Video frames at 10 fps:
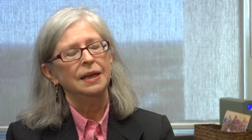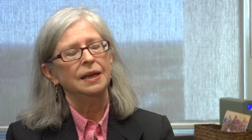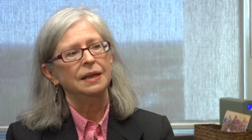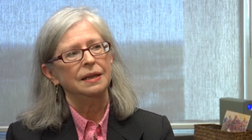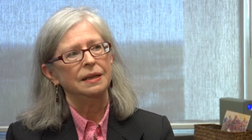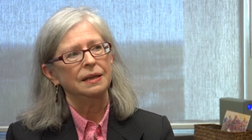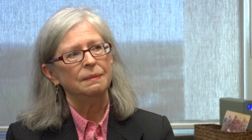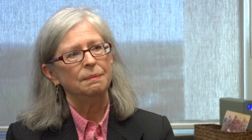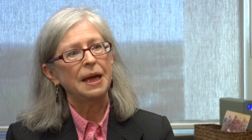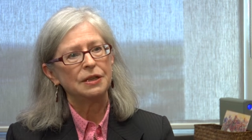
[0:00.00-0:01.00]

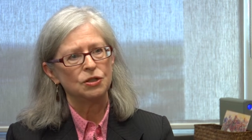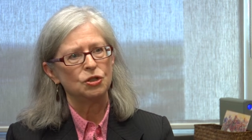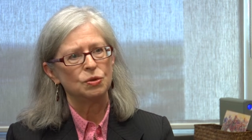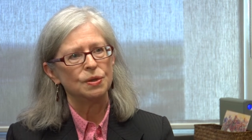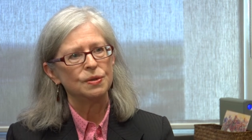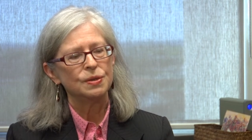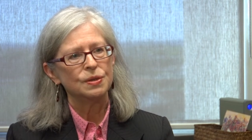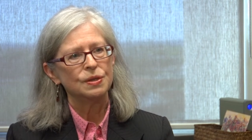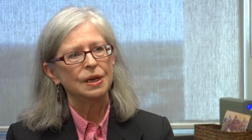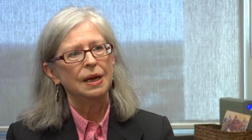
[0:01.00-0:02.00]
in
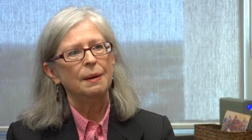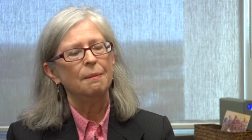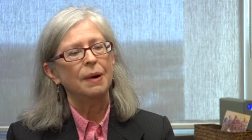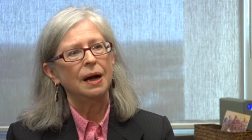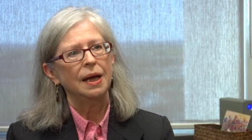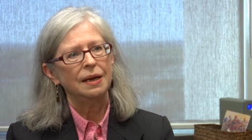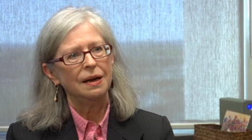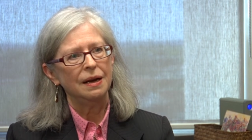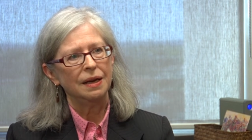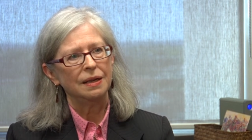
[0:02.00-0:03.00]
petajoules by
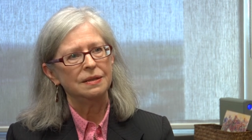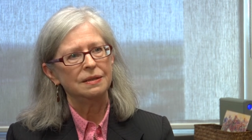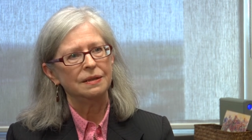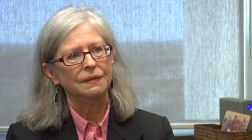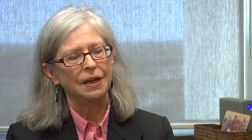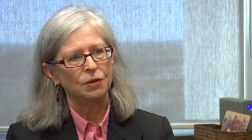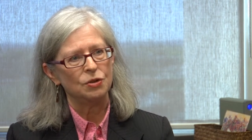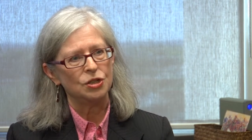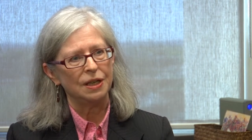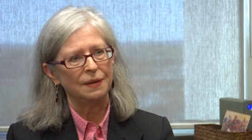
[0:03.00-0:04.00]
kind of
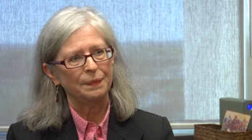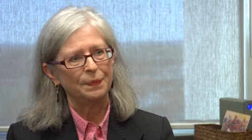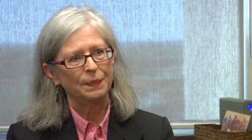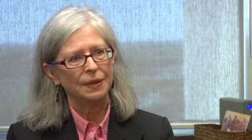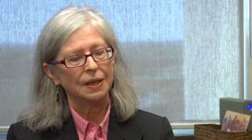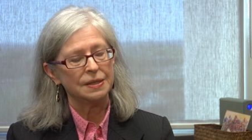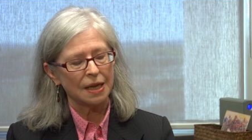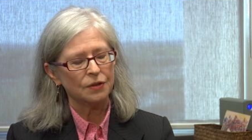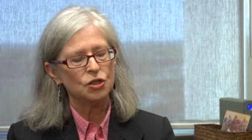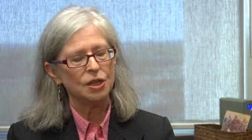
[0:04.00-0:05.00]
energy its
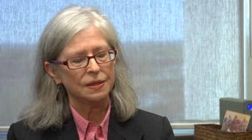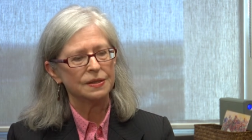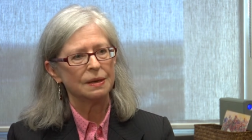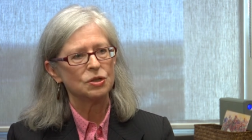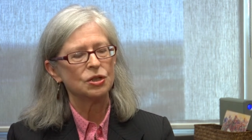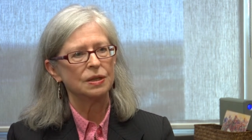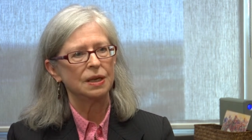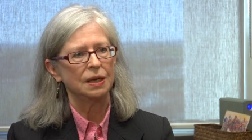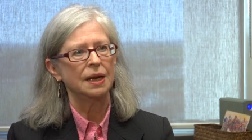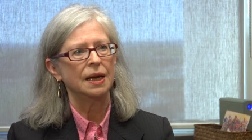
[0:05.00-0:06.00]
energy consumption
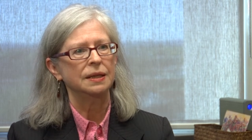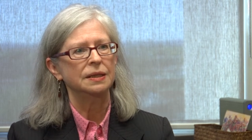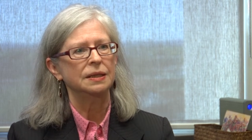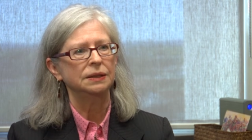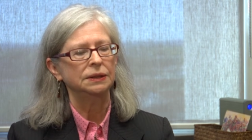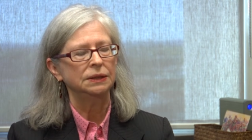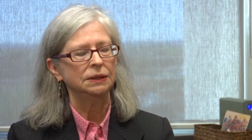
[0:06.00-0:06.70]
in Canada,